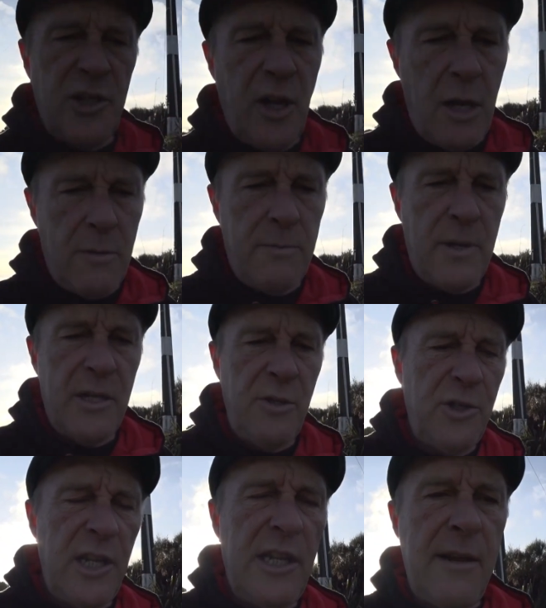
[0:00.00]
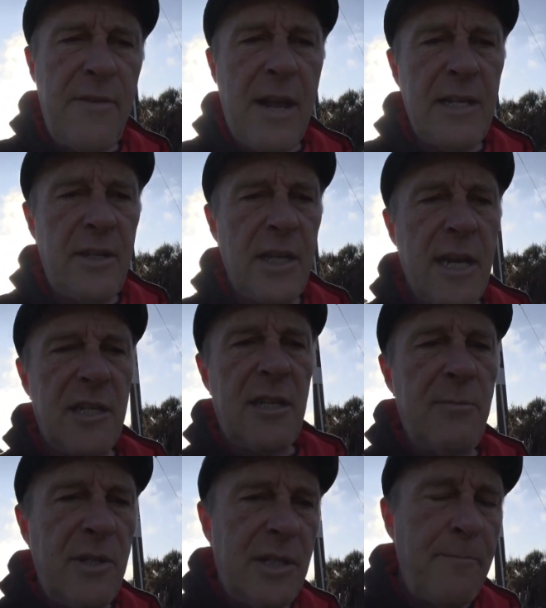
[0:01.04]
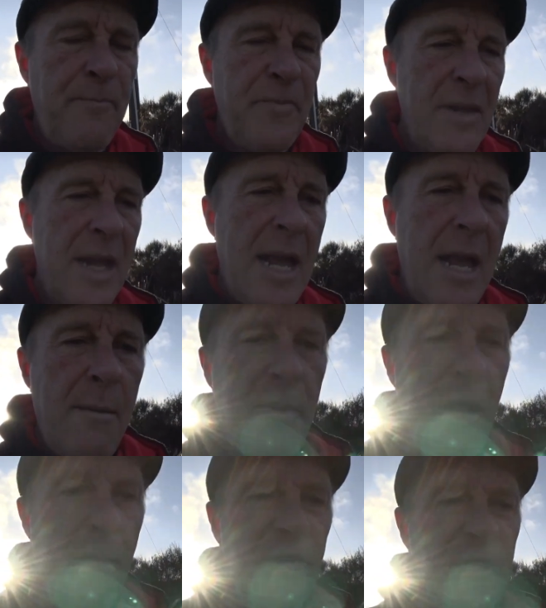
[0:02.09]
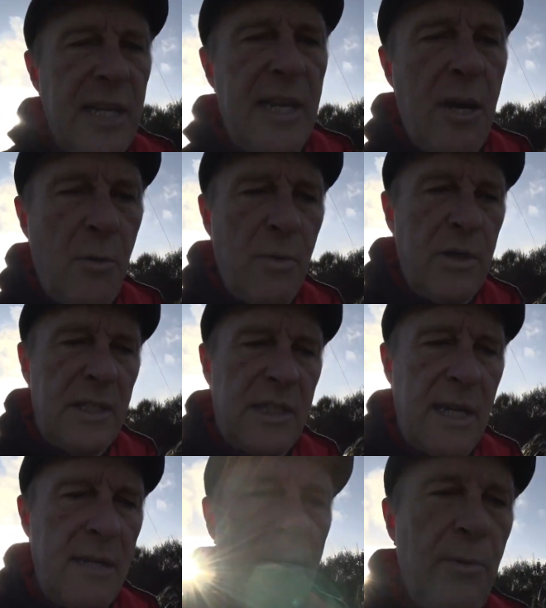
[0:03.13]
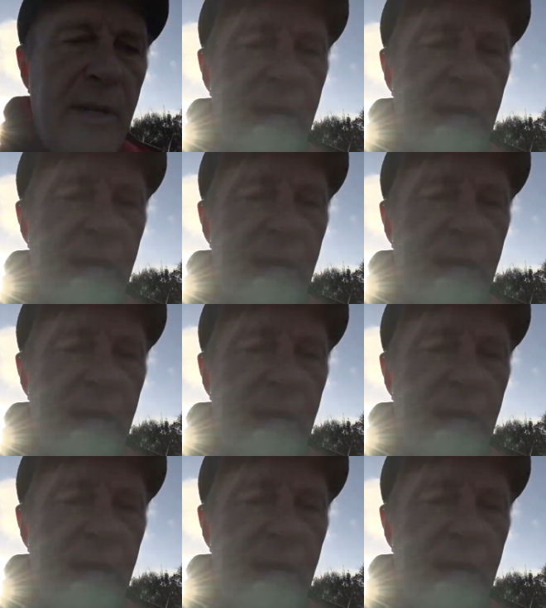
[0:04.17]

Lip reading: top. I usually leave that to the customers, but obviously I don't want, we